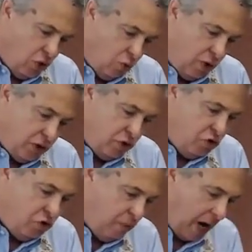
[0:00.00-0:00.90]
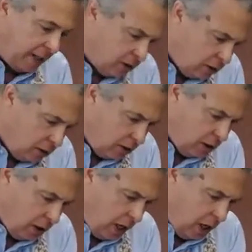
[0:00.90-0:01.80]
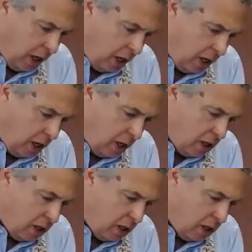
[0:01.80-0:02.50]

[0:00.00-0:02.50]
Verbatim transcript: the one who might uh,